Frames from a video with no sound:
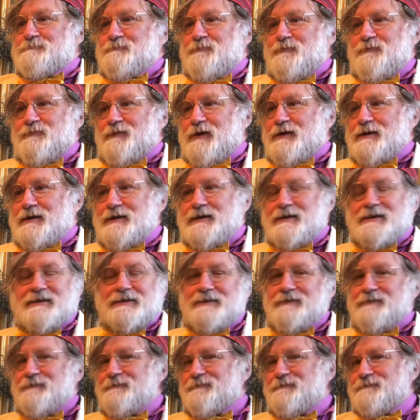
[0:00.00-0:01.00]

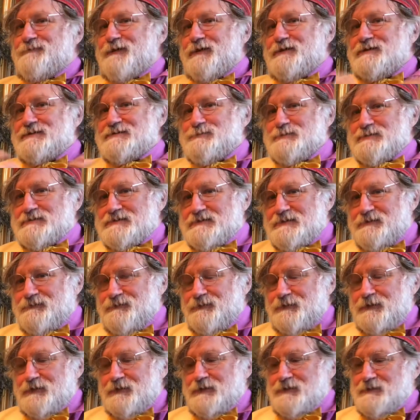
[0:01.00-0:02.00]
very, very
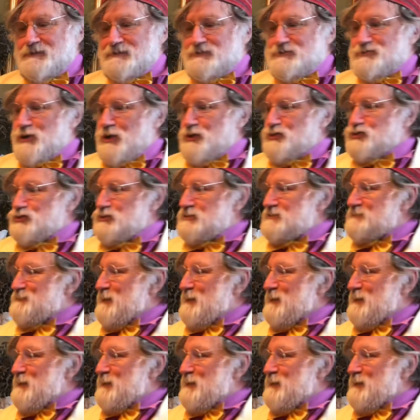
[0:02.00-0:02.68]
specific instructions